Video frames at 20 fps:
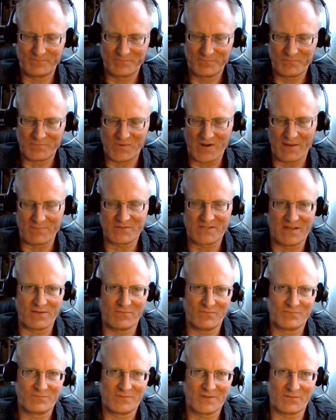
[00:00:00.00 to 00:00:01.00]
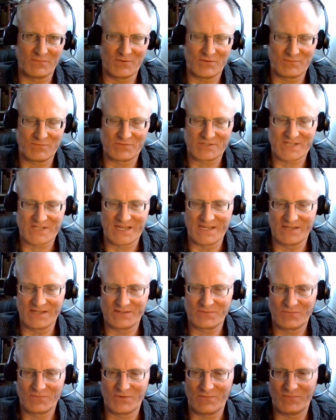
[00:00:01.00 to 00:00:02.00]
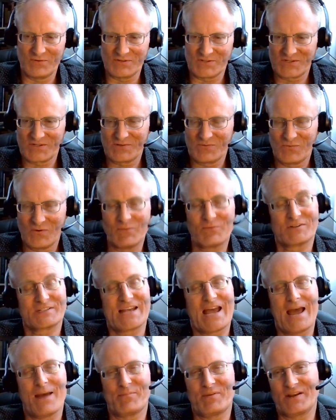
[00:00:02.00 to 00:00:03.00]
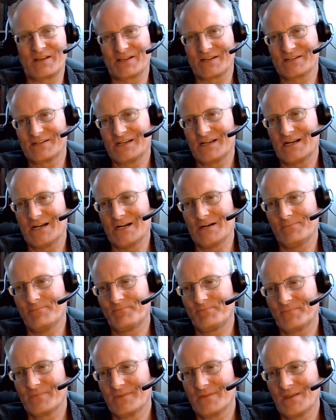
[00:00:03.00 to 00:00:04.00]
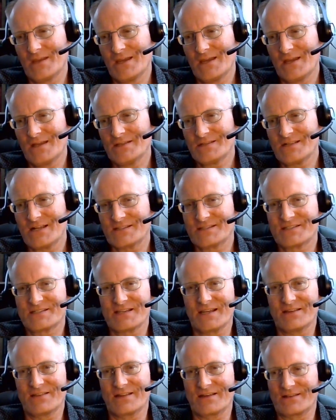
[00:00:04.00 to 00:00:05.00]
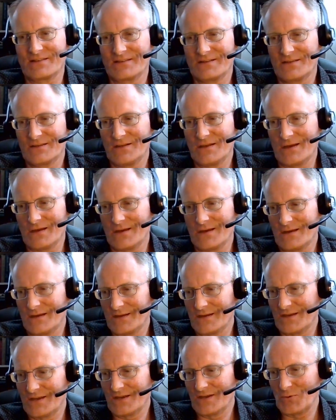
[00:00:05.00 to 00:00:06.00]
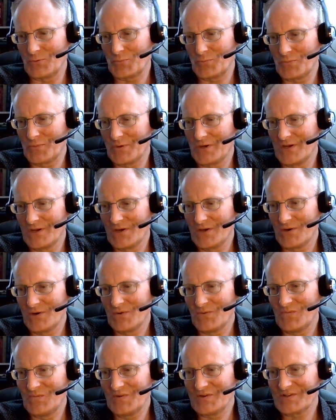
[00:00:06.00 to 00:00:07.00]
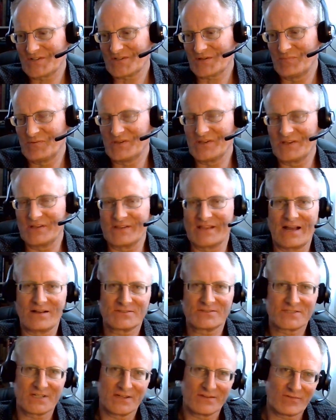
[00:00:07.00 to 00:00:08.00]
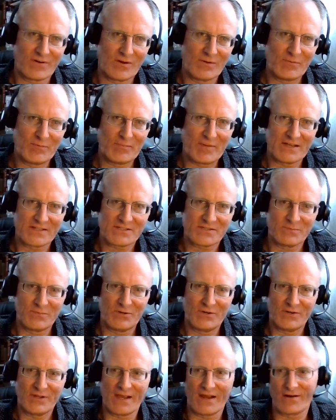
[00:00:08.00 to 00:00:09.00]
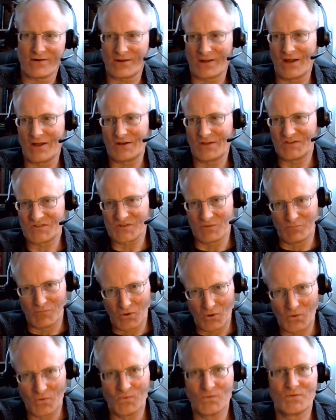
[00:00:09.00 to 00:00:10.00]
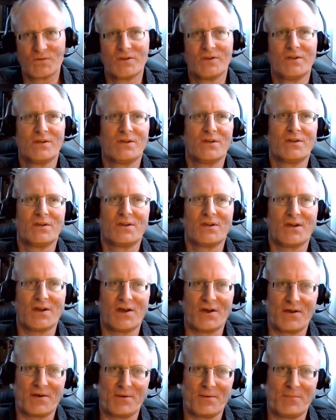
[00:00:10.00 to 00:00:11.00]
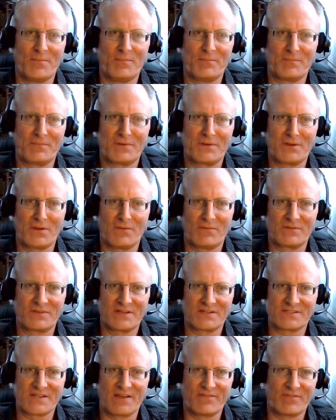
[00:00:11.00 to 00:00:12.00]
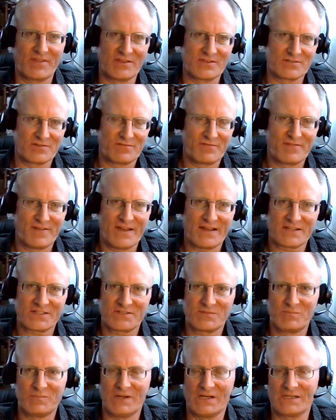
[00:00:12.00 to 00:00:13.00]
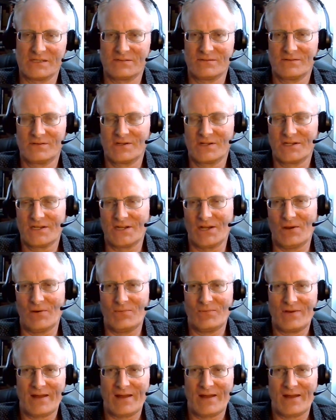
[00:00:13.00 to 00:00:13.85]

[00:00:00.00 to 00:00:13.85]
perhaps that what was happening. It's not to say that it is completely outside the realm of possibility. Ergot is a mold. It does have these effects, but you know,